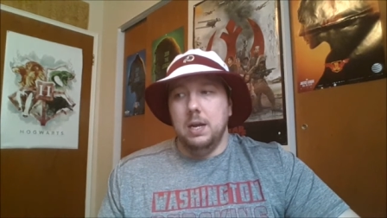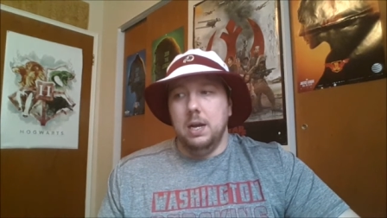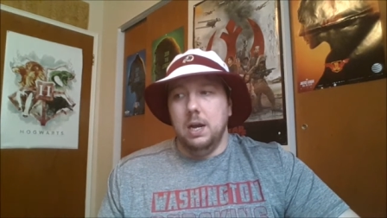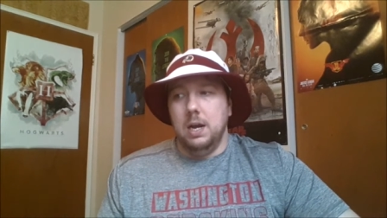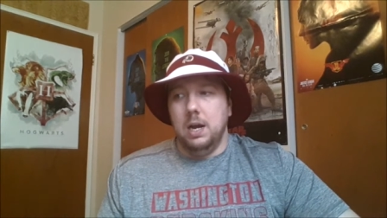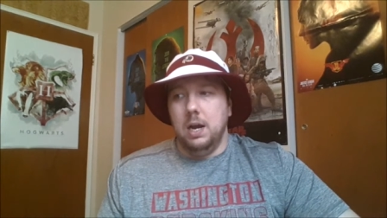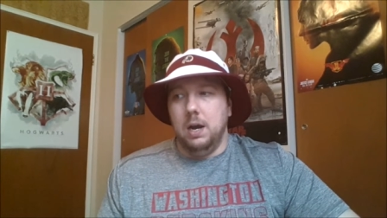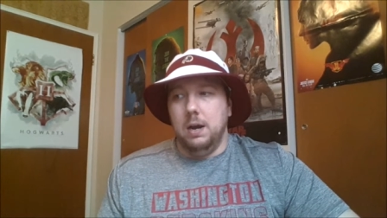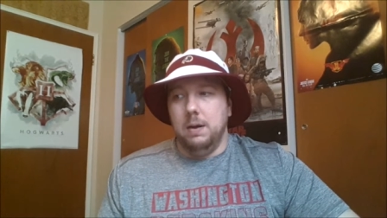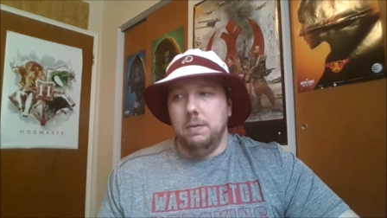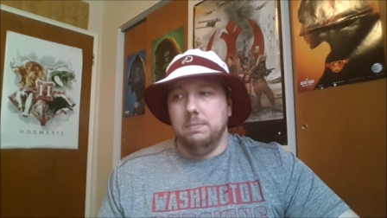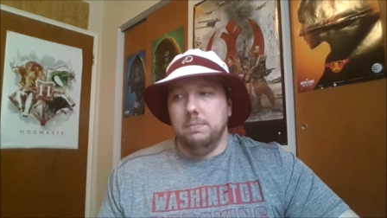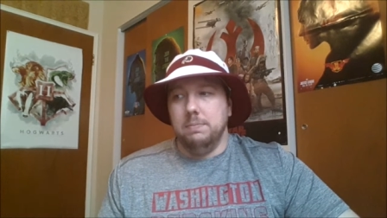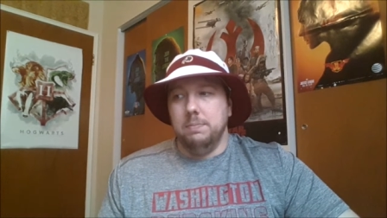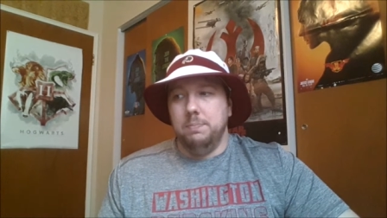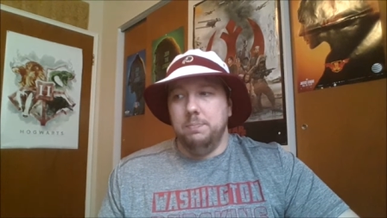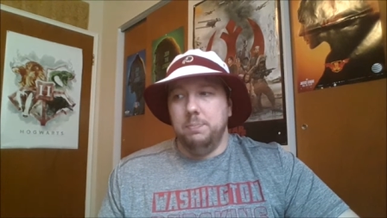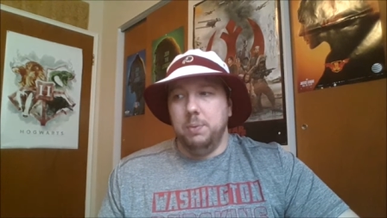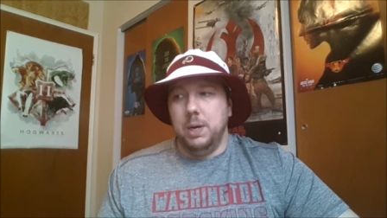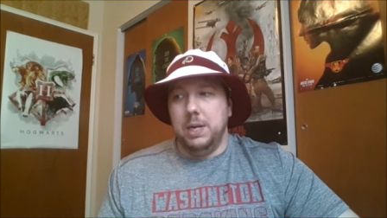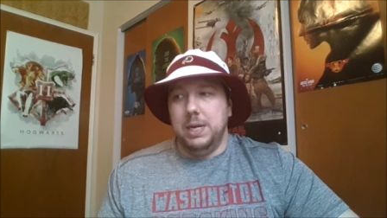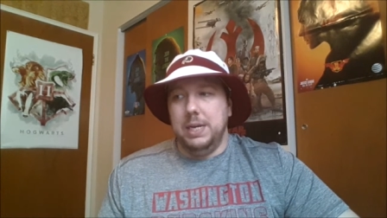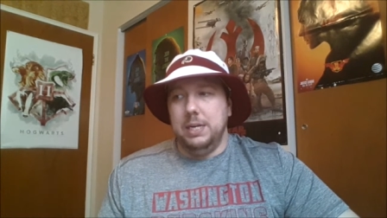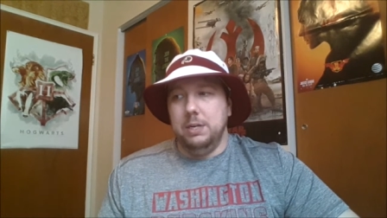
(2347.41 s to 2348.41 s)

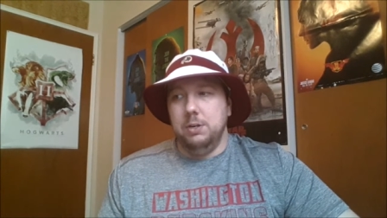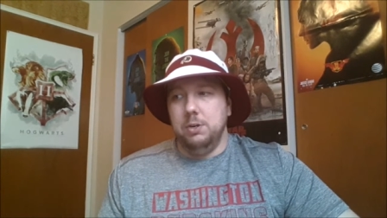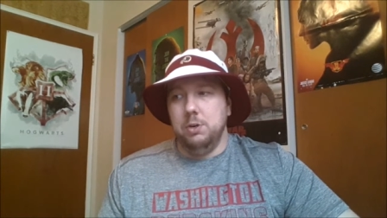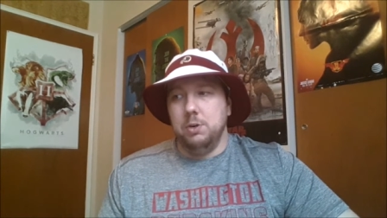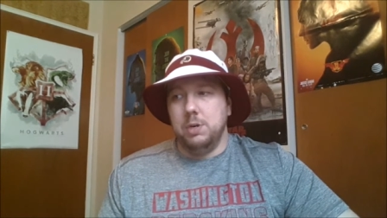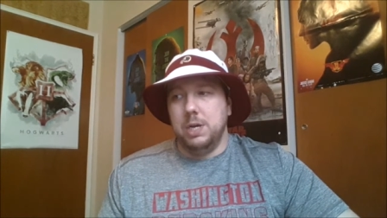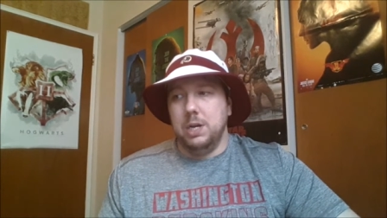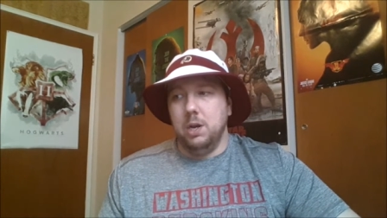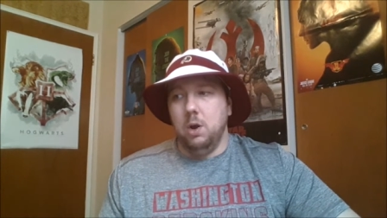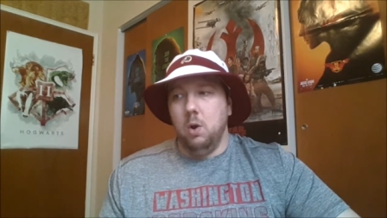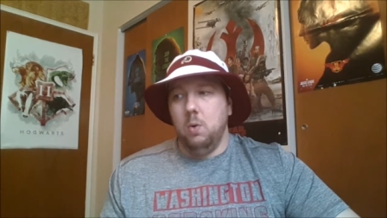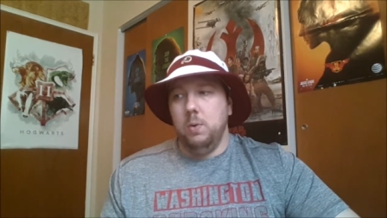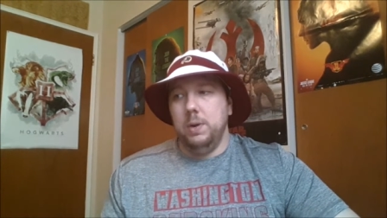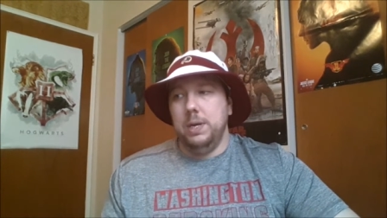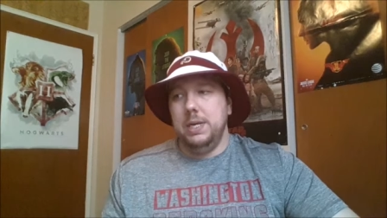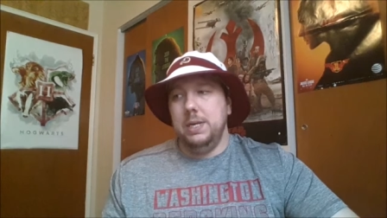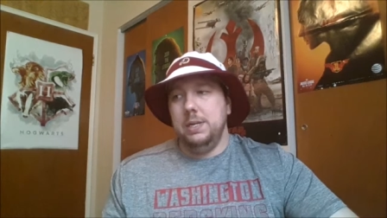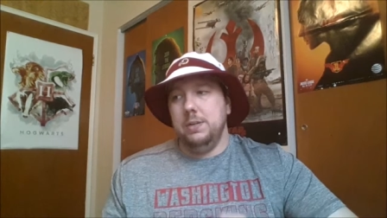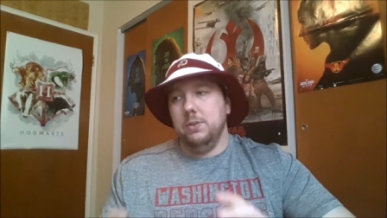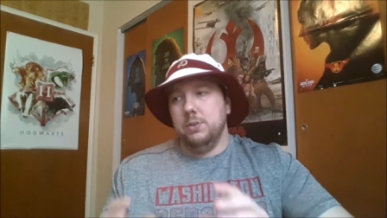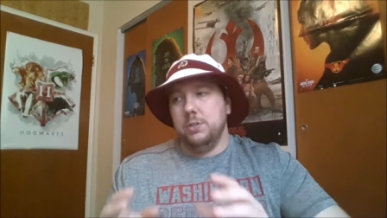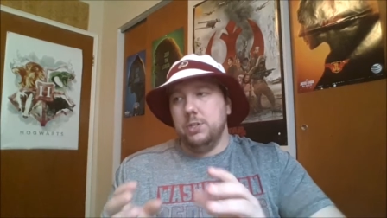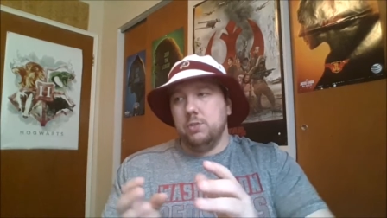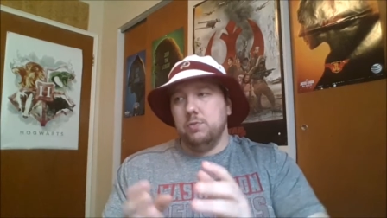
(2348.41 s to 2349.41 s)
But
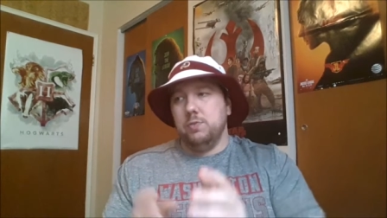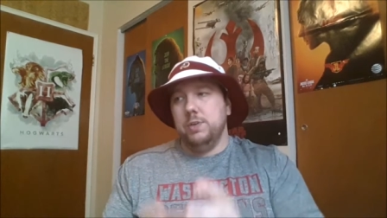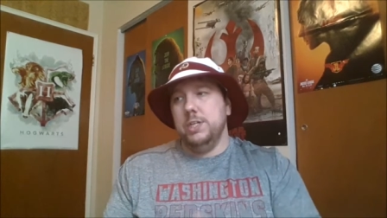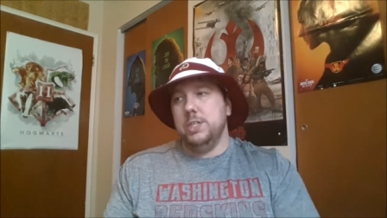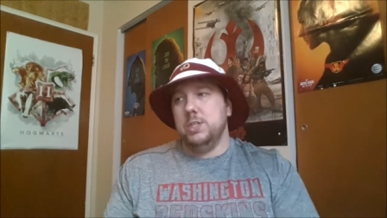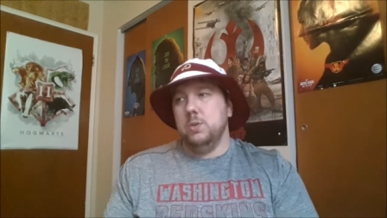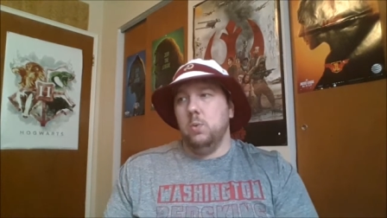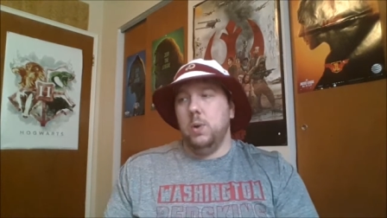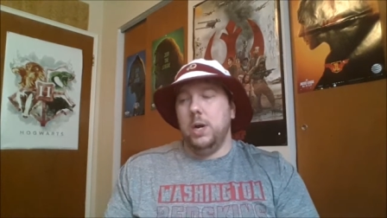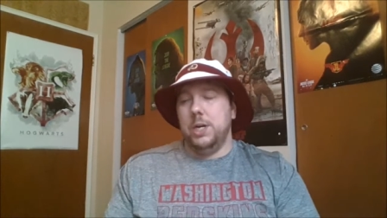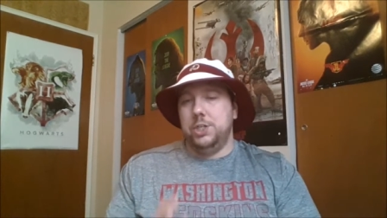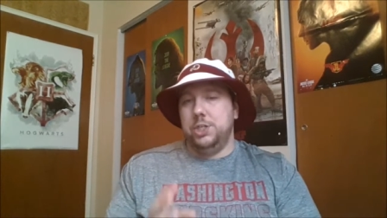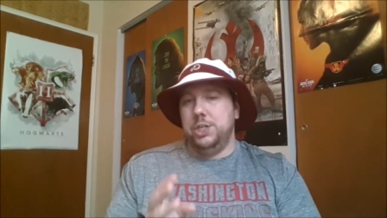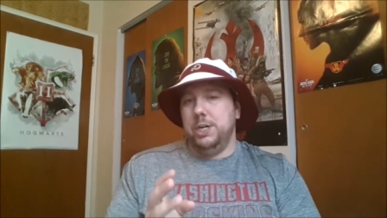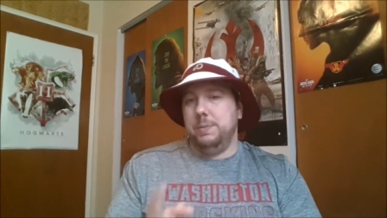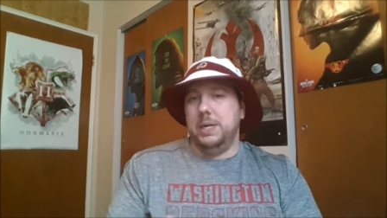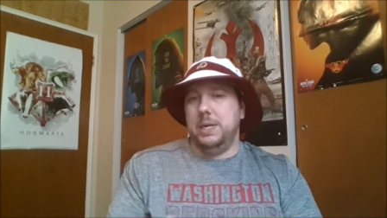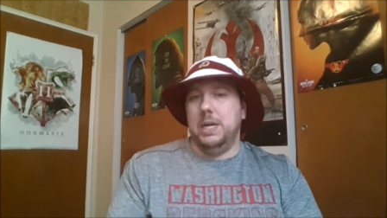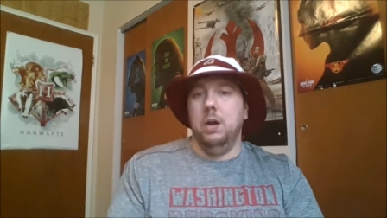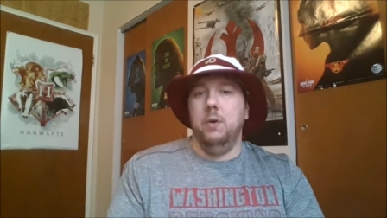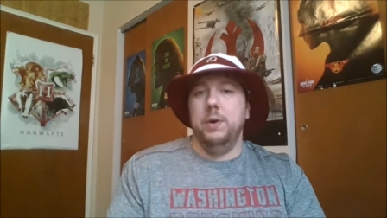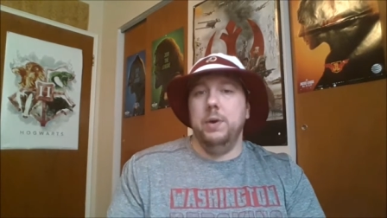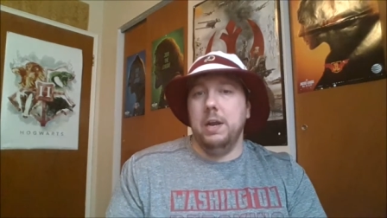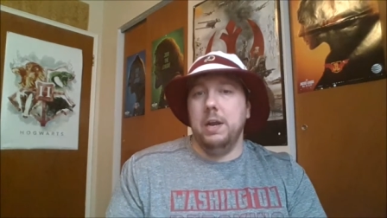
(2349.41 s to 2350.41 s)
there's a reason why Chip
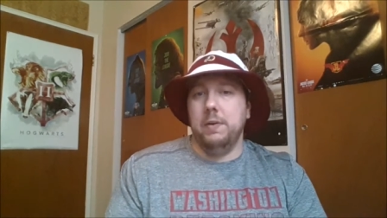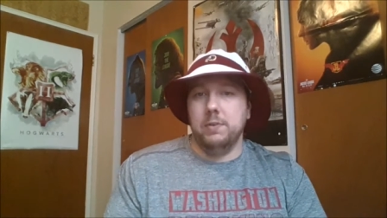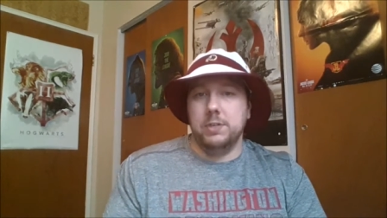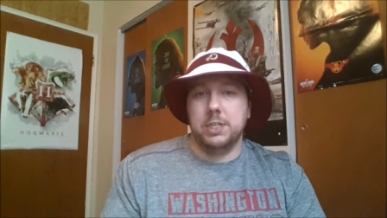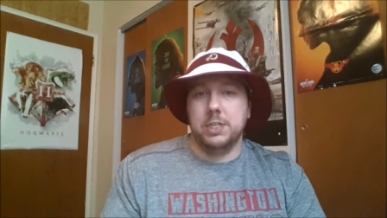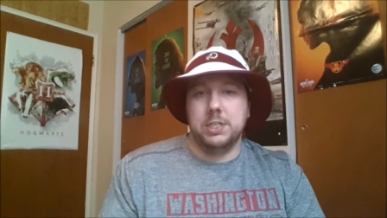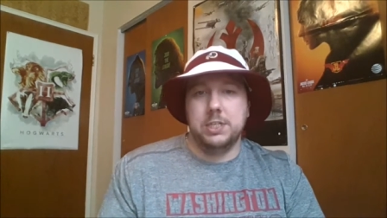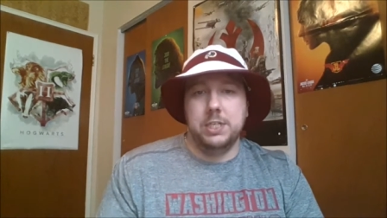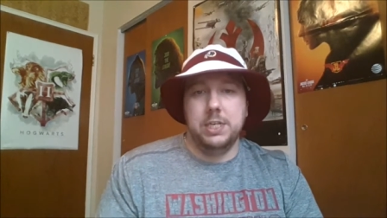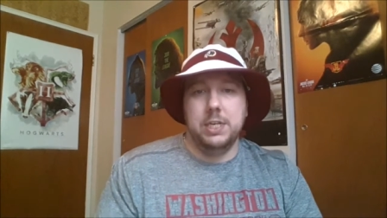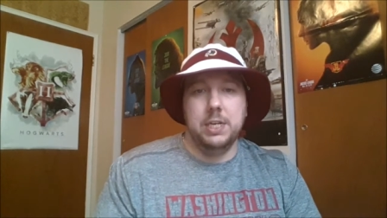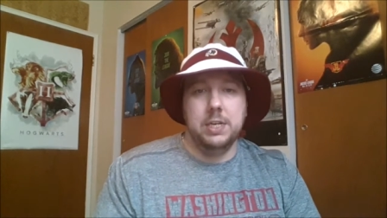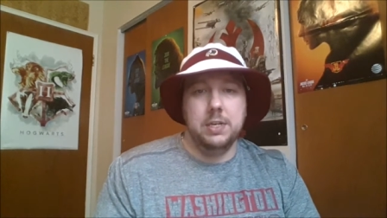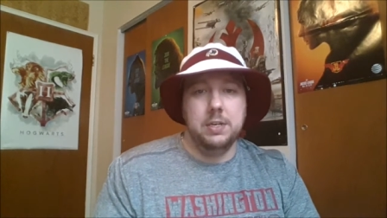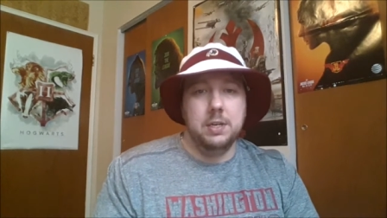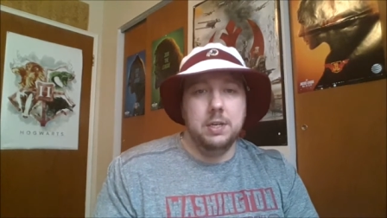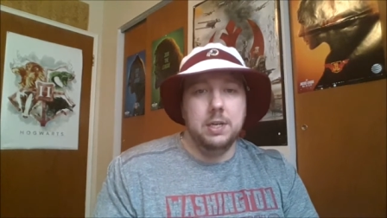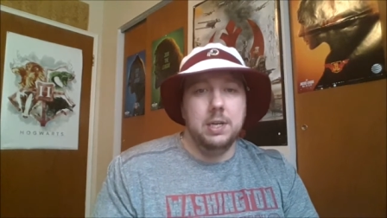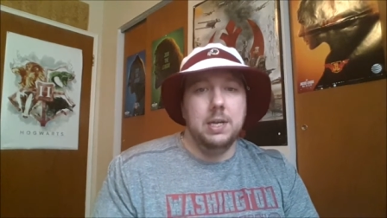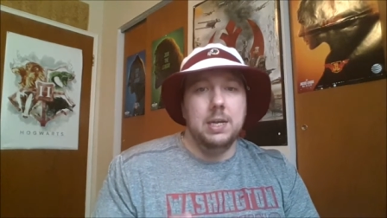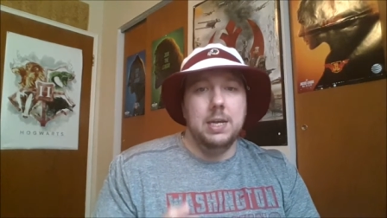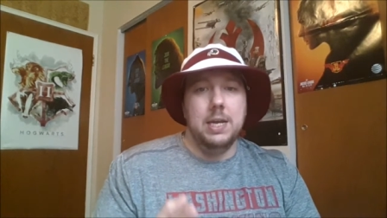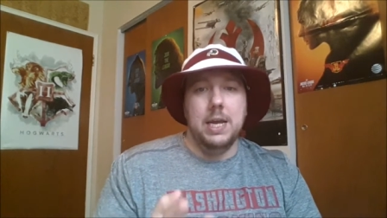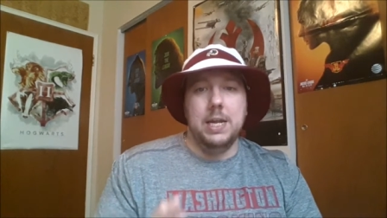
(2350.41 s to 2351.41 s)
Kelly never
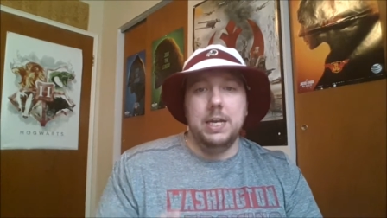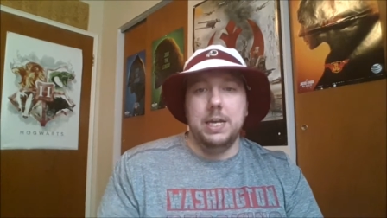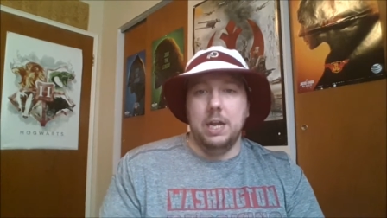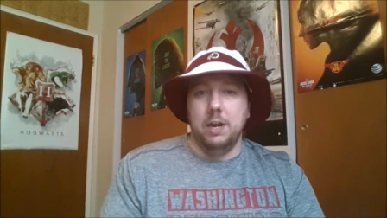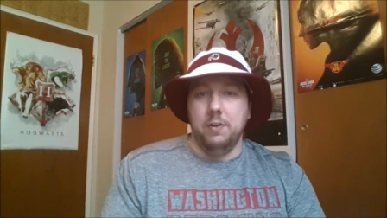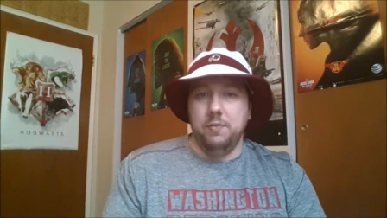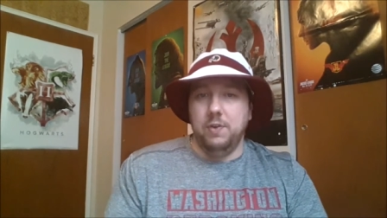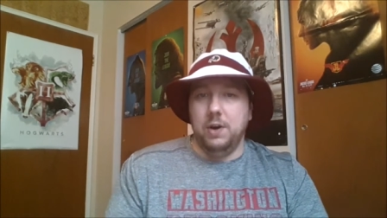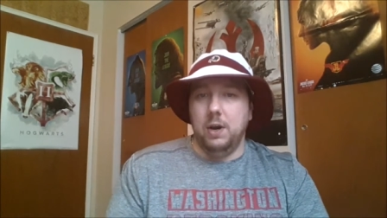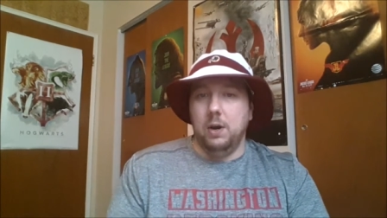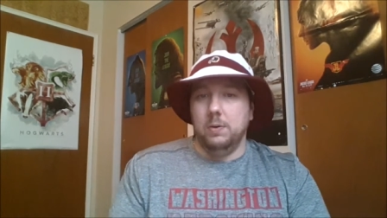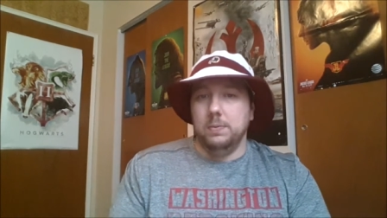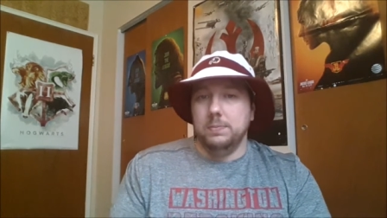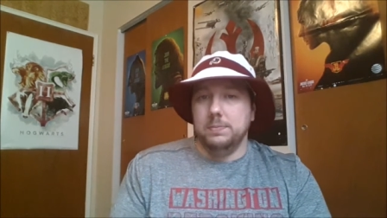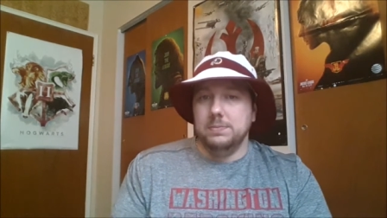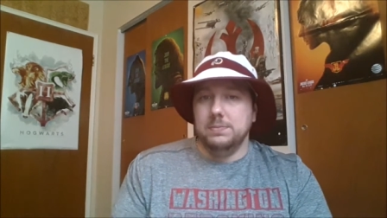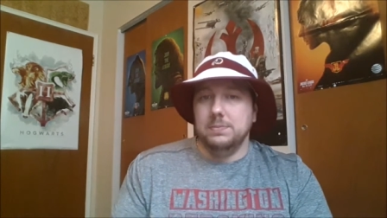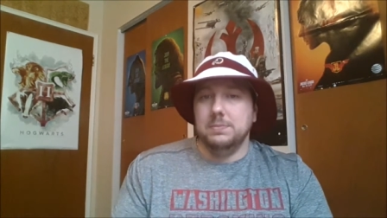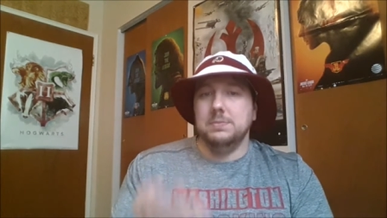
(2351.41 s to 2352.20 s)
succeeded in the NFL.